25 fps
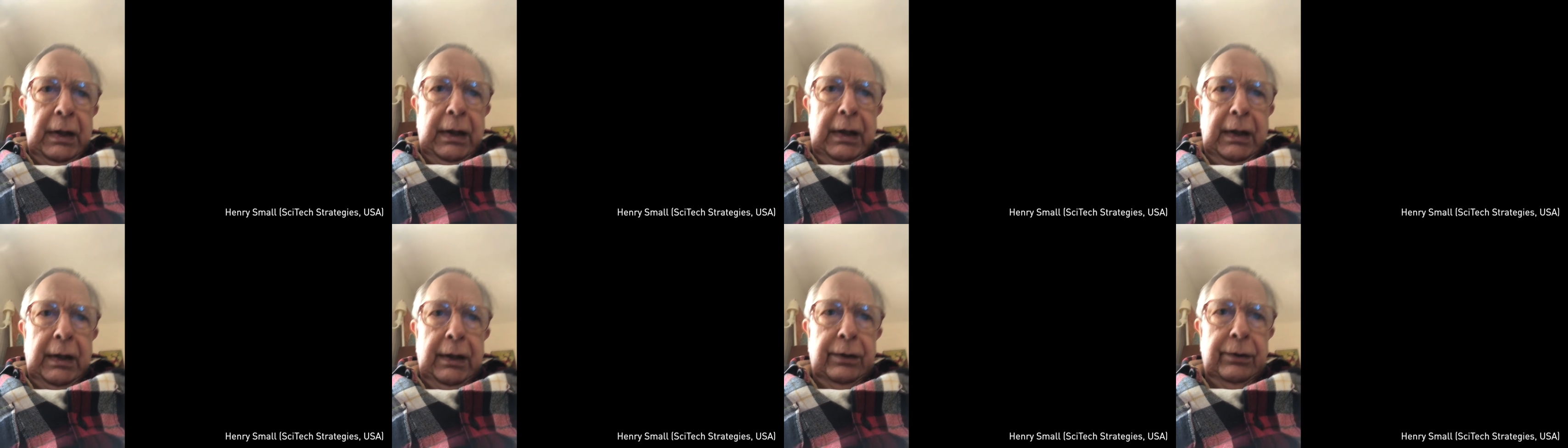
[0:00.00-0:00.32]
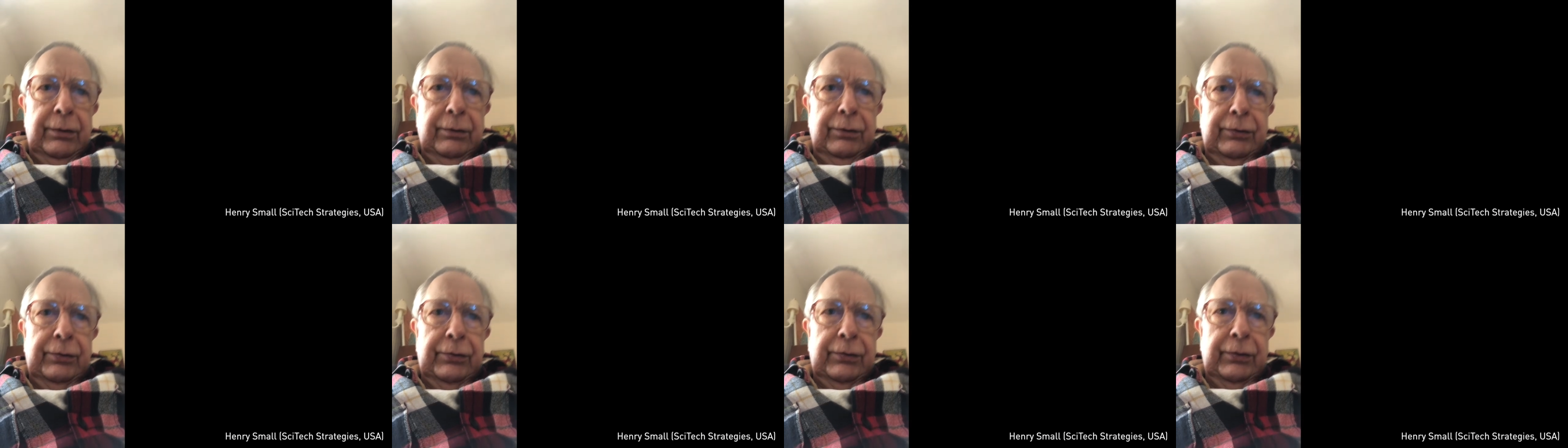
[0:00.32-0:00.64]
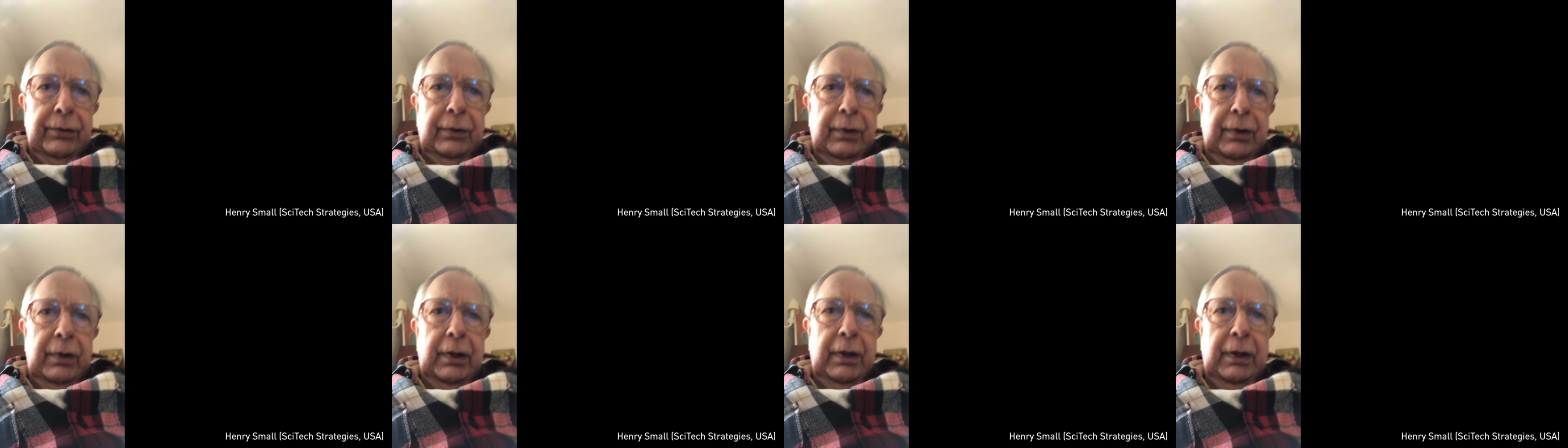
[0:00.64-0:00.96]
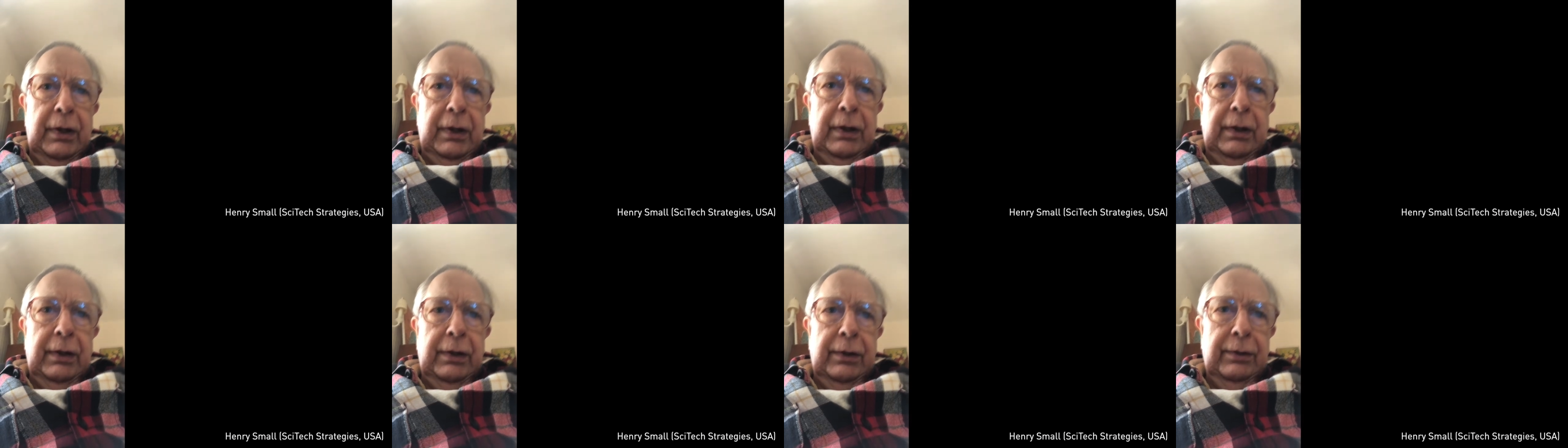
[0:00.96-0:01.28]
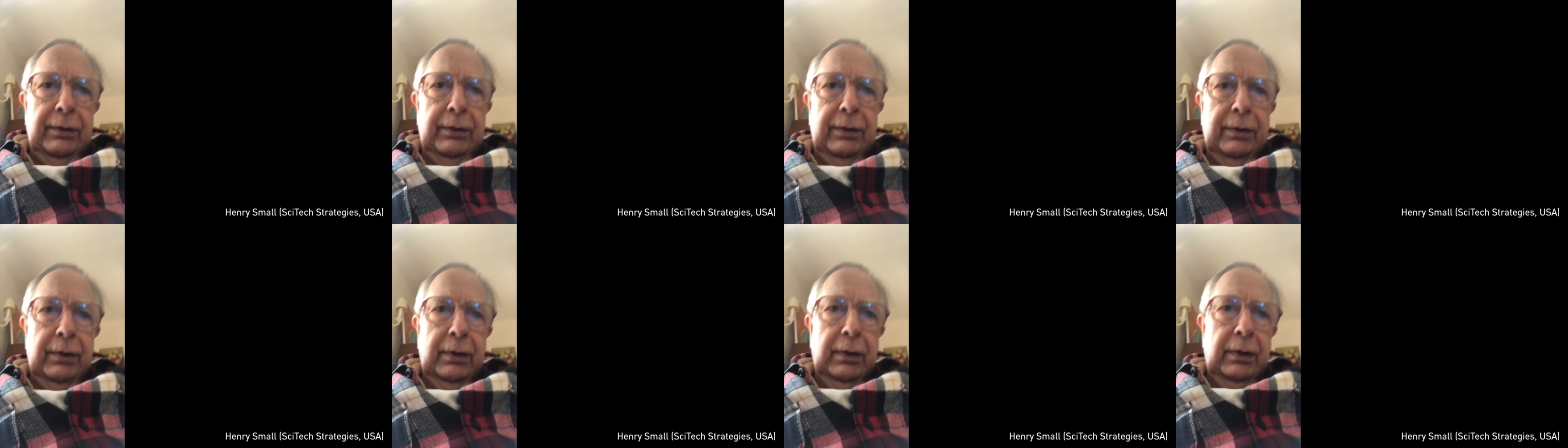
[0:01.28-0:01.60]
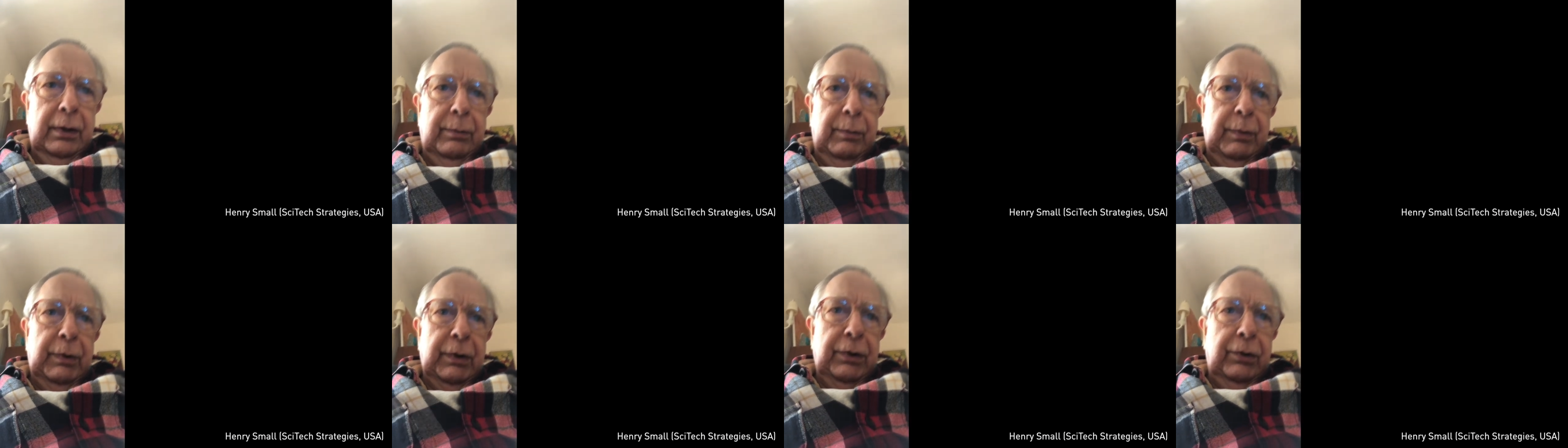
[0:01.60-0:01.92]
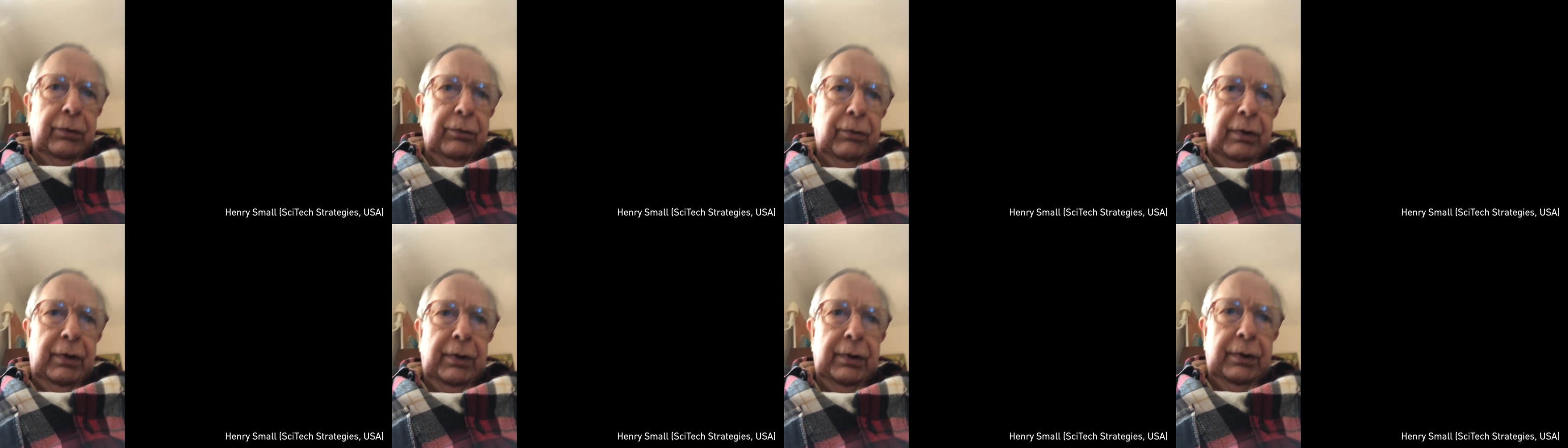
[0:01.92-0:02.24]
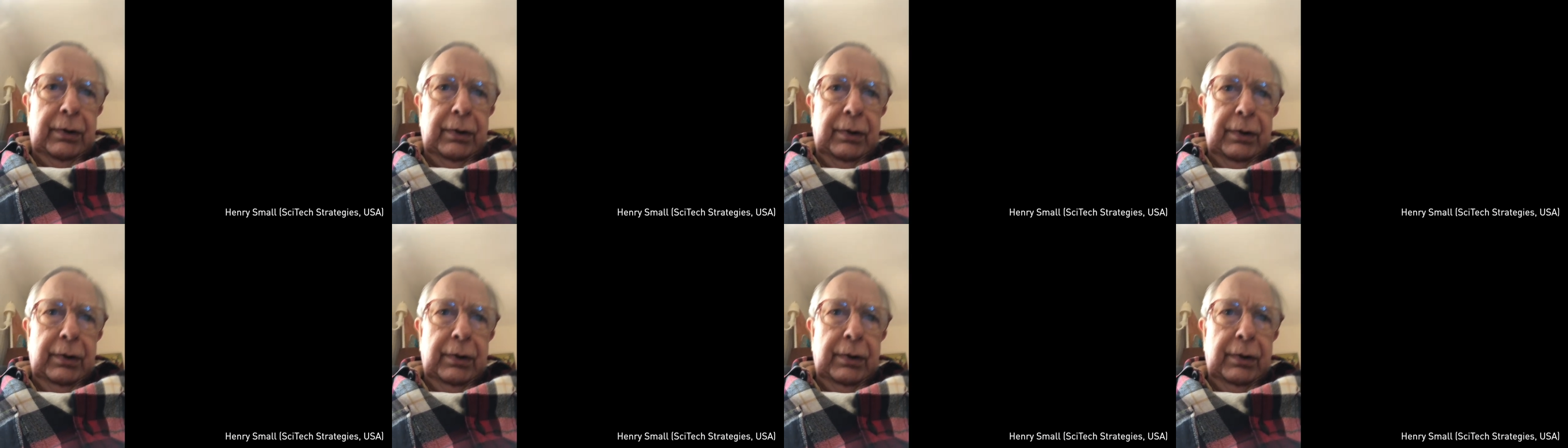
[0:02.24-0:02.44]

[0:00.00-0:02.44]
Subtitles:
and there's been a great